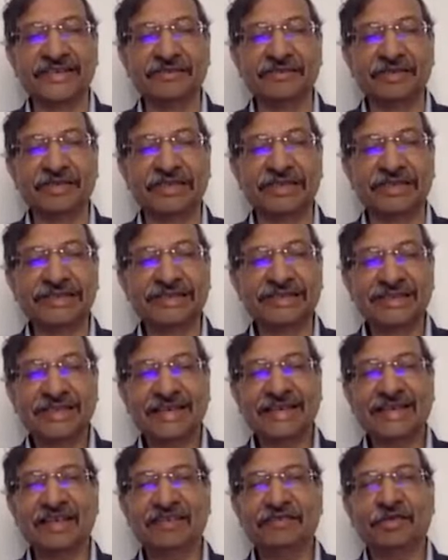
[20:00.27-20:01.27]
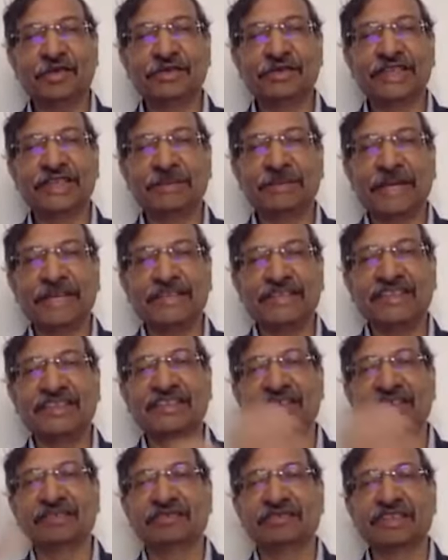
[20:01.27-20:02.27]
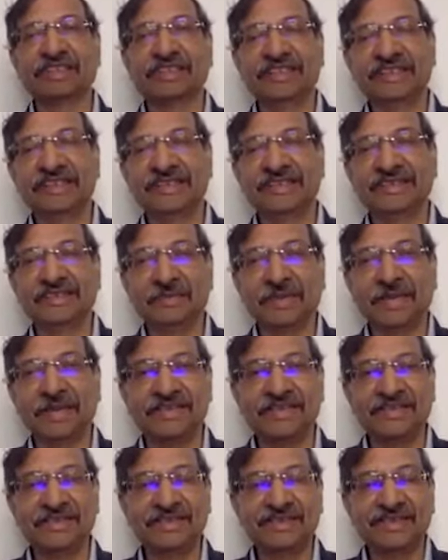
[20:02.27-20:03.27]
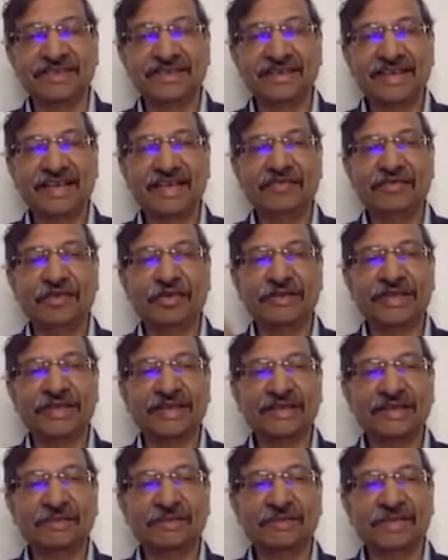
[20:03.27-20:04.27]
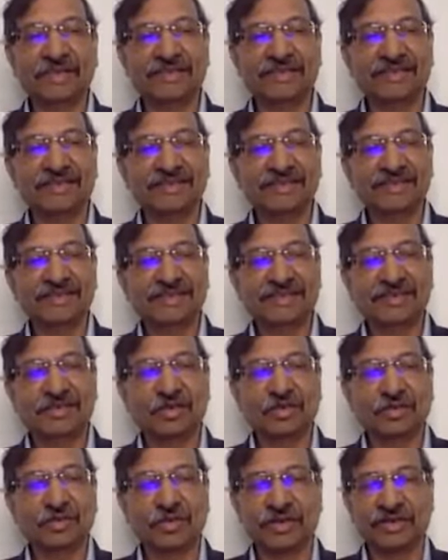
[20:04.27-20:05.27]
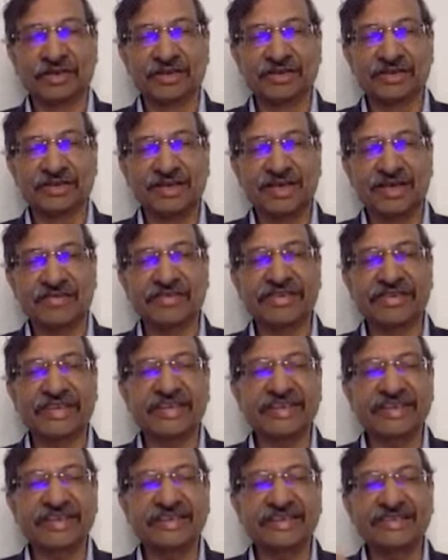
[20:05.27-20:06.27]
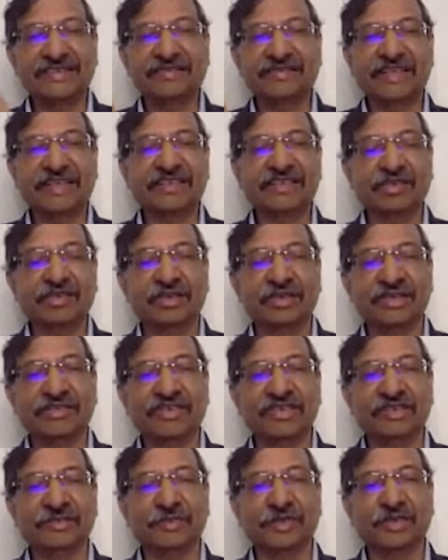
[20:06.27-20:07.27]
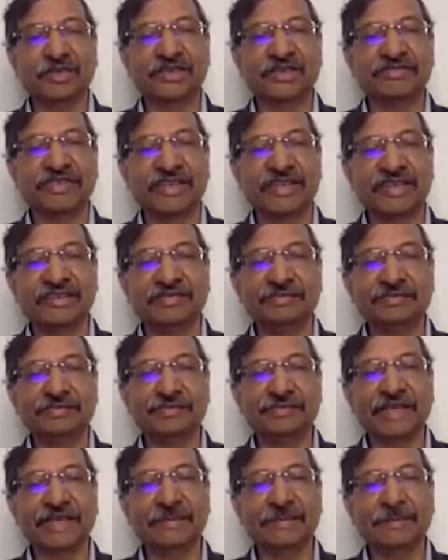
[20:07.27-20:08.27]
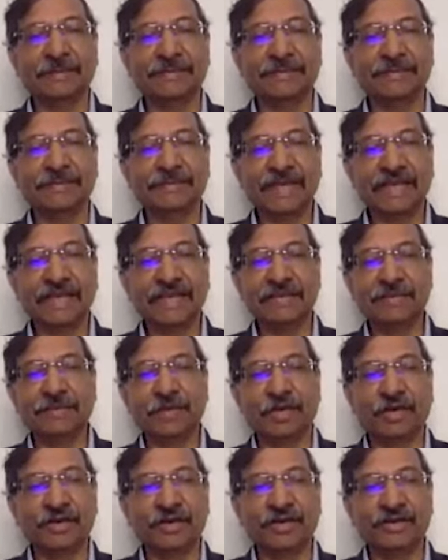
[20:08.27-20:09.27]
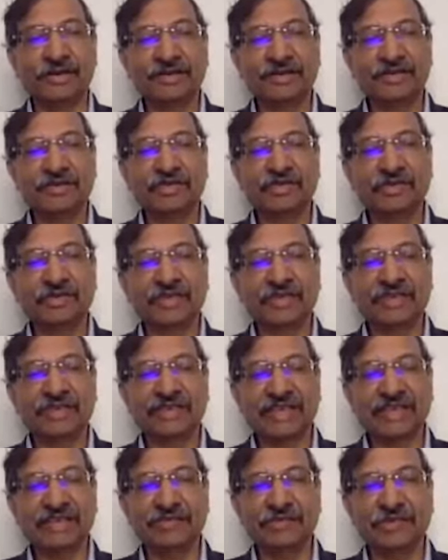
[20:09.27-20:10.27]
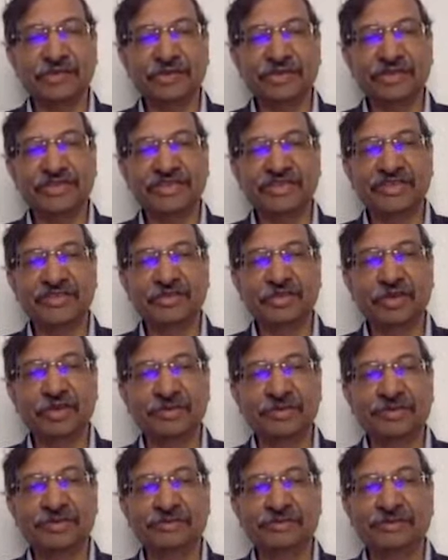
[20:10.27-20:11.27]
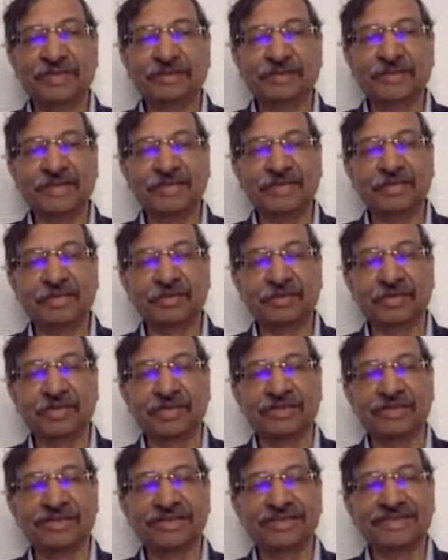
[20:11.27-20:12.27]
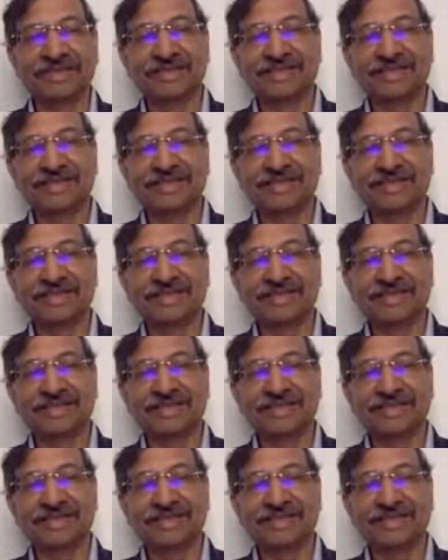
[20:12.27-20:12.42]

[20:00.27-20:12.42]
Disney World, and I found the imagination, what he has imagined. I found that is my role model. After 10 years, when I saw the first product of iPod from an iPhone, Steve Jobs became my role model.